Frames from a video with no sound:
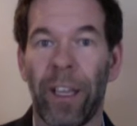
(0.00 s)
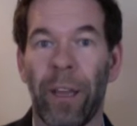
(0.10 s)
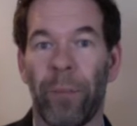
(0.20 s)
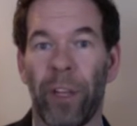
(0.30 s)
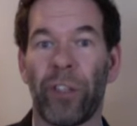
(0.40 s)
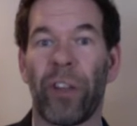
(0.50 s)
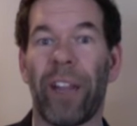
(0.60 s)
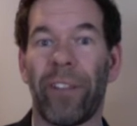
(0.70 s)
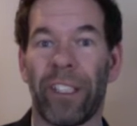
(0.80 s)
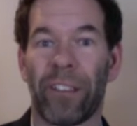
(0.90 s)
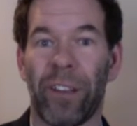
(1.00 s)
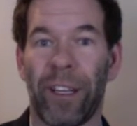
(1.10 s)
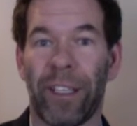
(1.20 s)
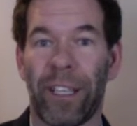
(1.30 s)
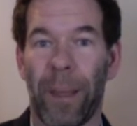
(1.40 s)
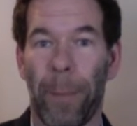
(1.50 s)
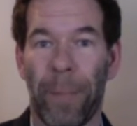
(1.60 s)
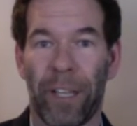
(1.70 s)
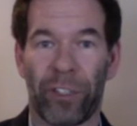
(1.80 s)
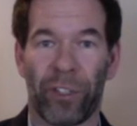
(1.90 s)
make sure everything's lined up,
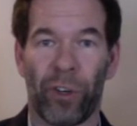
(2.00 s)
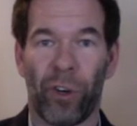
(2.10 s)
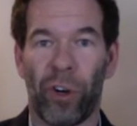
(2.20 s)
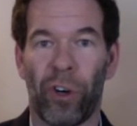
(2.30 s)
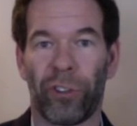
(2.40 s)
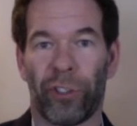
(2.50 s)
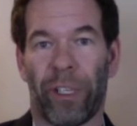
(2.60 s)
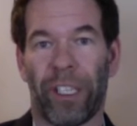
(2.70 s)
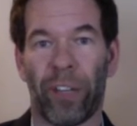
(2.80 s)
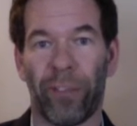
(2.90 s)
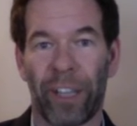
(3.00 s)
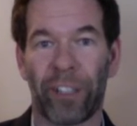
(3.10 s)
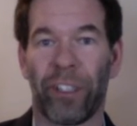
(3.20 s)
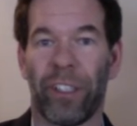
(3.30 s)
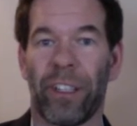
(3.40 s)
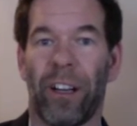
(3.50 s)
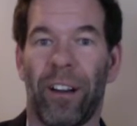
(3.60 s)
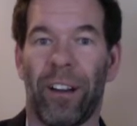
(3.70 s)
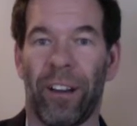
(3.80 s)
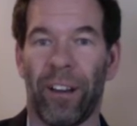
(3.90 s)
make sure all joint corrections
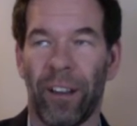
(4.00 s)
are